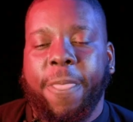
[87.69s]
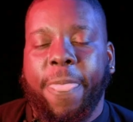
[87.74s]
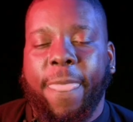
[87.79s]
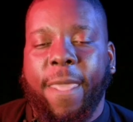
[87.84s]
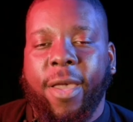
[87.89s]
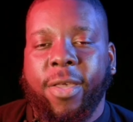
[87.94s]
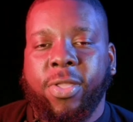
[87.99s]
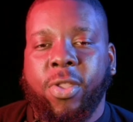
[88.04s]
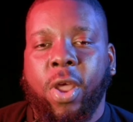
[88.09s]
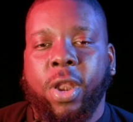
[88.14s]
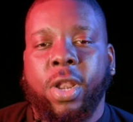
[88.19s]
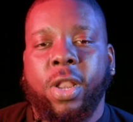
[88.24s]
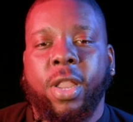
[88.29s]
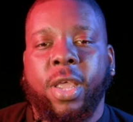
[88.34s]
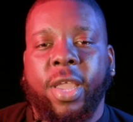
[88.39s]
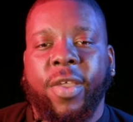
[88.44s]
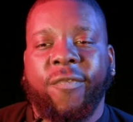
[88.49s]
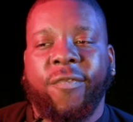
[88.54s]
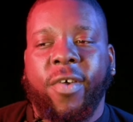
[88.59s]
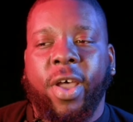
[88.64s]
I started
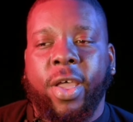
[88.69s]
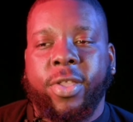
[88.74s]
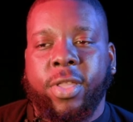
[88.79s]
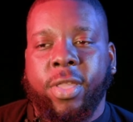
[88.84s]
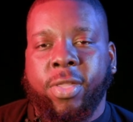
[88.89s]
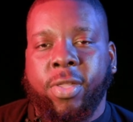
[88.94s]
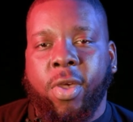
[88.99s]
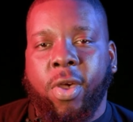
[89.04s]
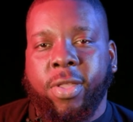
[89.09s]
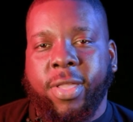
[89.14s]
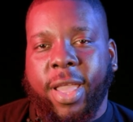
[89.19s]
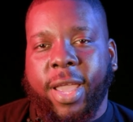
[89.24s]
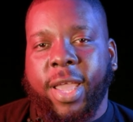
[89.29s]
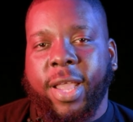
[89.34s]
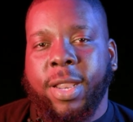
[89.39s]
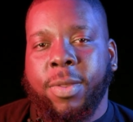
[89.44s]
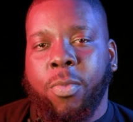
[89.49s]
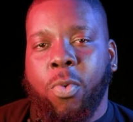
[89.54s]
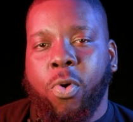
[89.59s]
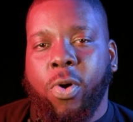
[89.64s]
looking for other songs that could
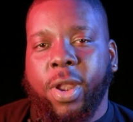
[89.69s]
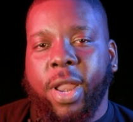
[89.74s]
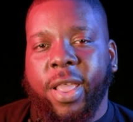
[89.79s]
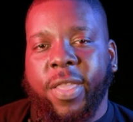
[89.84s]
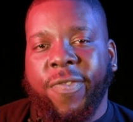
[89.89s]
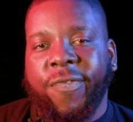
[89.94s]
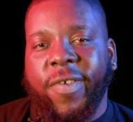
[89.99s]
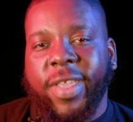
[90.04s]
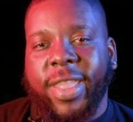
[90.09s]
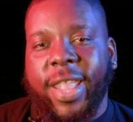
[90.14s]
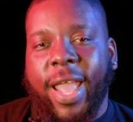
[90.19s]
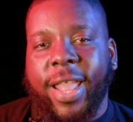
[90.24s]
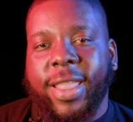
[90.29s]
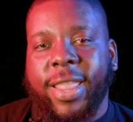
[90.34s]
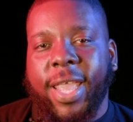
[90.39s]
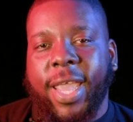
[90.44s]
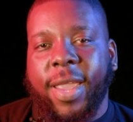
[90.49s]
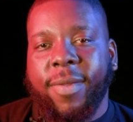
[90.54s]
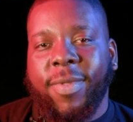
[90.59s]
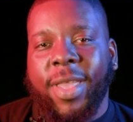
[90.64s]
more or less fit that
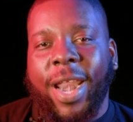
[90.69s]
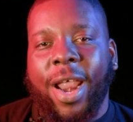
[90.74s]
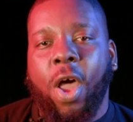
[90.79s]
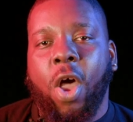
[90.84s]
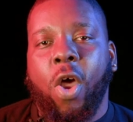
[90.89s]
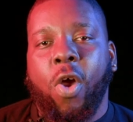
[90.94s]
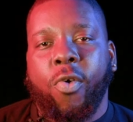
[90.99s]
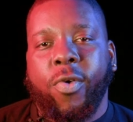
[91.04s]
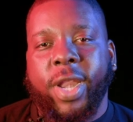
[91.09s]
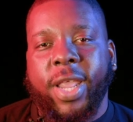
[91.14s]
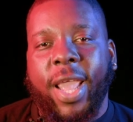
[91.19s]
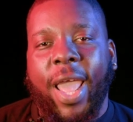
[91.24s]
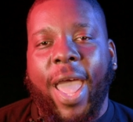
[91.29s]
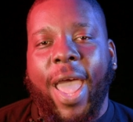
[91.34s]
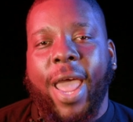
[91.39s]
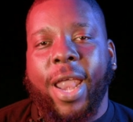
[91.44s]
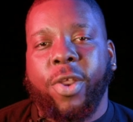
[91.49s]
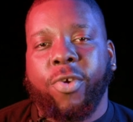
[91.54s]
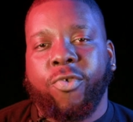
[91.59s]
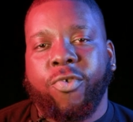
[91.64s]
theme that I already
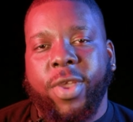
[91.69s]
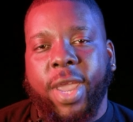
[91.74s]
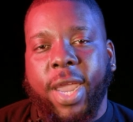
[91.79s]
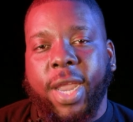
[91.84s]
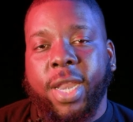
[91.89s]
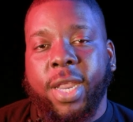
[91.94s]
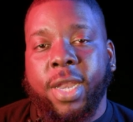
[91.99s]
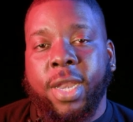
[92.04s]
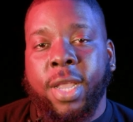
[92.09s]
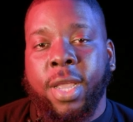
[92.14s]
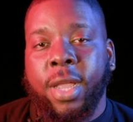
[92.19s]
had created.